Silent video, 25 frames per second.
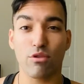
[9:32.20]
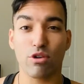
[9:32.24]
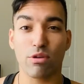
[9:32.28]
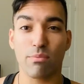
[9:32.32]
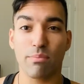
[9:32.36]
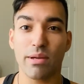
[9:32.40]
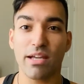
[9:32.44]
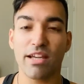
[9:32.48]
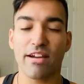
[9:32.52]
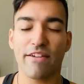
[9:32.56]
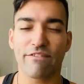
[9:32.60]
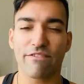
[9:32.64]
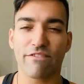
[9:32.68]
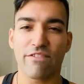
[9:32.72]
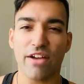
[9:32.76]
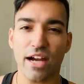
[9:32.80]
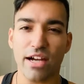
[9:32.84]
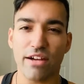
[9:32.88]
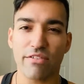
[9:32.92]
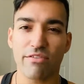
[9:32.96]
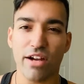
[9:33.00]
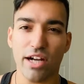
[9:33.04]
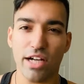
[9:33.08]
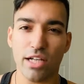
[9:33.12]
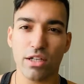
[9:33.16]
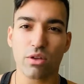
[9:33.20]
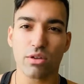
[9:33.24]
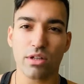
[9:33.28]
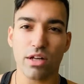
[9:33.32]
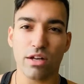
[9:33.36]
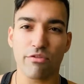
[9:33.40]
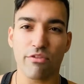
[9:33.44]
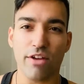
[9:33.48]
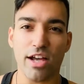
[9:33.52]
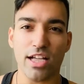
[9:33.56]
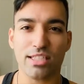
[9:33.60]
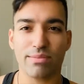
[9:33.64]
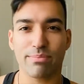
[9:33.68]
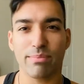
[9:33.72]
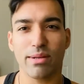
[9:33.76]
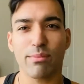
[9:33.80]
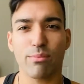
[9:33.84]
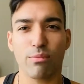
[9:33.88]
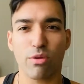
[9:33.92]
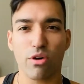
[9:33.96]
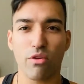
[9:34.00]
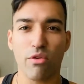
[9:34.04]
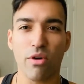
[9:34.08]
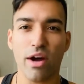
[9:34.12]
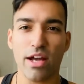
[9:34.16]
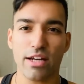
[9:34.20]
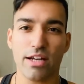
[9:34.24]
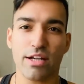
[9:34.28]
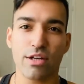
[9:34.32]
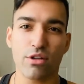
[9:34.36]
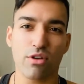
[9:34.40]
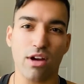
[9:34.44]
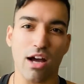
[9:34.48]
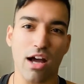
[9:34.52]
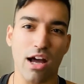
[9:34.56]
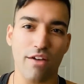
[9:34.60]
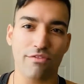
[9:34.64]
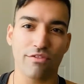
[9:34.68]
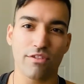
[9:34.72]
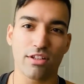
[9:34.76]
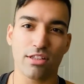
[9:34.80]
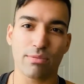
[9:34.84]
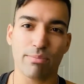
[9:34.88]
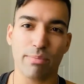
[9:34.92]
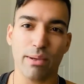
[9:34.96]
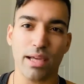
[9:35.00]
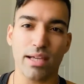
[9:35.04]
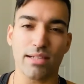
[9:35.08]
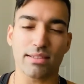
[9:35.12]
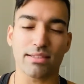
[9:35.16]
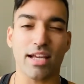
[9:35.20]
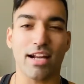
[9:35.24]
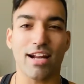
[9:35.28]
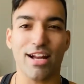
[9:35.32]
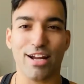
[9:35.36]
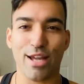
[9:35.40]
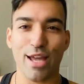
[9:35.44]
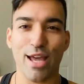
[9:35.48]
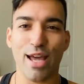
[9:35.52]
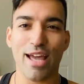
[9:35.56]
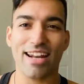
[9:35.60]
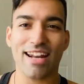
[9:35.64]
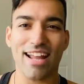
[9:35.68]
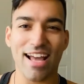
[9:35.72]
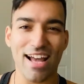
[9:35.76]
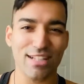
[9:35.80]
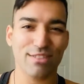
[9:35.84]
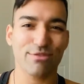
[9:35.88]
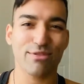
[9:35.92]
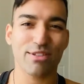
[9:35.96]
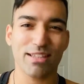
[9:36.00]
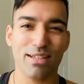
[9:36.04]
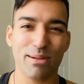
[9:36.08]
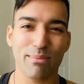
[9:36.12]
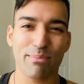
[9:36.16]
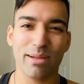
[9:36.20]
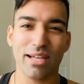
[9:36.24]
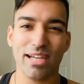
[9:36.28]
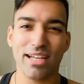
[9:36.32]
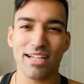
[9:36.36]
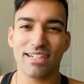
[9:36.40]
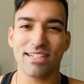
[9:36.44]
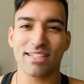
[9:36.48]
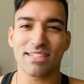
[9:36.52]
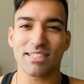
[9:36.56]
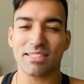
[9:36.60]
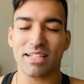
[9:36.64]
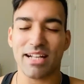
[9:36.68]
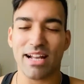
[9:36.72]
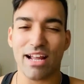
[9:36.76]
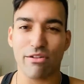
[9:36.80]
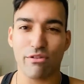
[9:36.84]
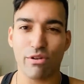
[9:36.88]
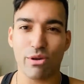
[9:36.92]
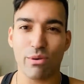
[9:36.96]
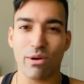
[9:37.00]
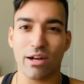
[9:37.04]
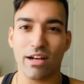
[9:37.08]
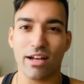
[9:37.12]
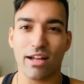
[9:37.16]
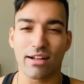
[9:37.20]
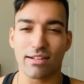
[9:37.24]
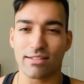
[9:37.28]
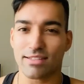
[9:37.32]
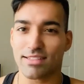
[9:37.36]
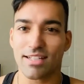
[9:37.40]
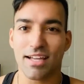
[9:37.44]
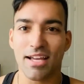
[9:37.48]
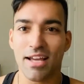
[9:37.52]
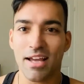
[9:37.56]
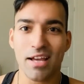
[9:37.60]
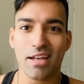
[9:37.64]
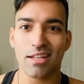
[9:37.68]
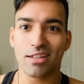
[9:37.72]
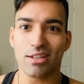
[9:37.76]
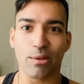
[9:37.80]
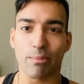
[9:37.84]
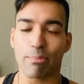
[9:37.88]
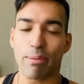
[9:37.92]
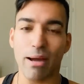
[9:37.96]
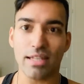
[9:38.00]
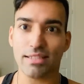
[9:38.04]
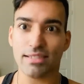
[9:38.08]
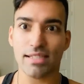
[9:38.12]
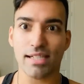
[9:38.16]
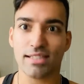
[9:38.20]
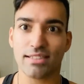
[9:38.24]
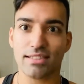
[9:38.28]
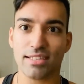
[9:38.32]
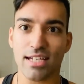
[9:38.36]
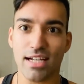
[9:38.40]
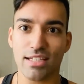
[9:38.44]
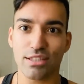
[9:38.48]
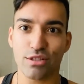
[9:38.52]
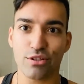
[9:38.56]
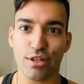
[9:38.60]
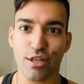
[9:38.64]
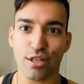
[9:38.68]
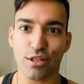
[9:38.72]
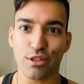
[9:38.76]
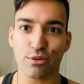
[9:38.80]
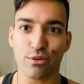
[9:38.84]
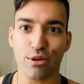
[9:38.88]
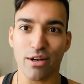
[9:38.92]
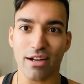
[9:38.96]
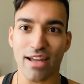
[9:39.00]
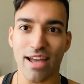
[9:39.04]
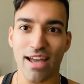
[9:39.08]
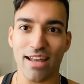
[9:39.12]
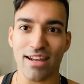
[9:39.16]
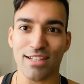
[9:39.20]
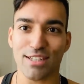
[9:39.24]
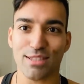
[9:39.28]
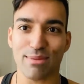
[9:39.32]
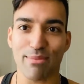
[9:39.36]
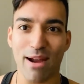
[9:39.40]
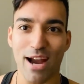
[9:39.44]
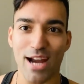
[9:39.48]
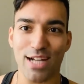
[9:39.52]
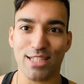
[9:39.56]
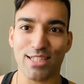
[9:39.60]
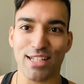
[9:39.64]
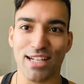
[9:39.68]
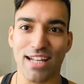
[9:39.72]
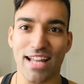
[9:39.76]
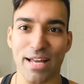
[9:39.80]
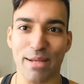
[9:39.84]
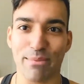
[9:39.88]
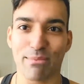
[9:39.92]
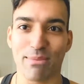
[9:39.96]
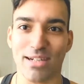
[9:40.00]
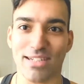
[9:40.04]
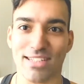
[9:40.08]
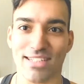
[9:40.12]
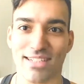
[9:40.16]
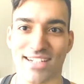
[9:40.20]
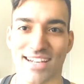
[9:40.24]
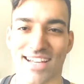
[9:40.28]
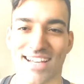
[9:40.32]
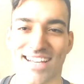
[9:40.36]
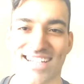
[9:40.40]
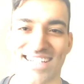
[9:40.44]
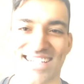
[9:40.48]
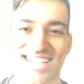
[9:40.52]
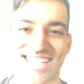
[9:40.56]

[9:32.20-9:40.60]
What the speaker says: would be a very, very good investment, provided you have the space. And again, as with the beginners and everyone else, the best exercise you can do again is smash the like button.